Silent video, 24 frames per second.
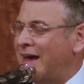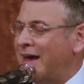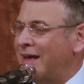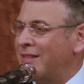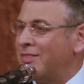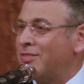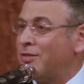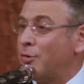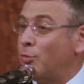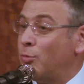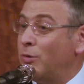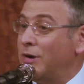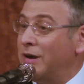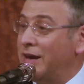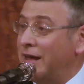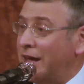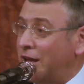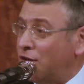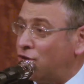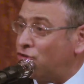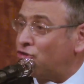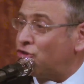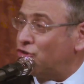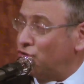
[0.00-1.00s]
And the
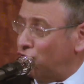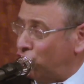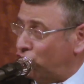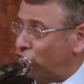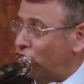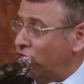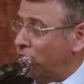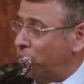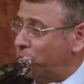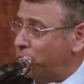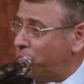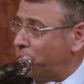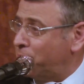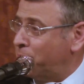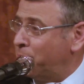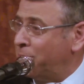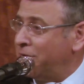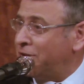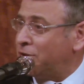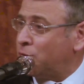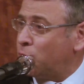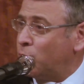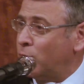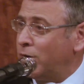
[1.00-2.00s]
relationship
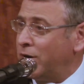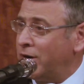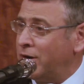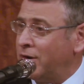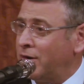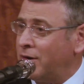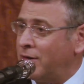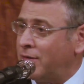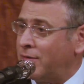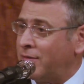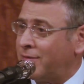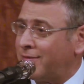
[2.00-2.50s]
between